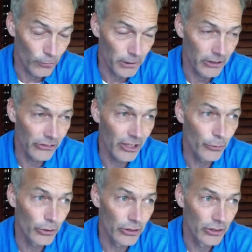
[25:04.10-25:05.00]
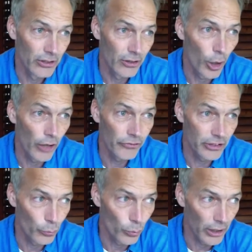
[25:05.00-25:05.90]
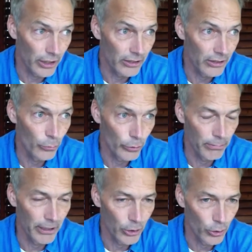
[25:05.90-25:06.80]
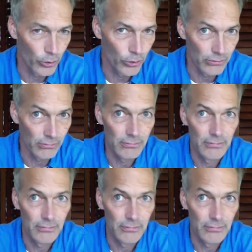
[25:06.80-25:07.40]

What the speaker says: because I would often write with my own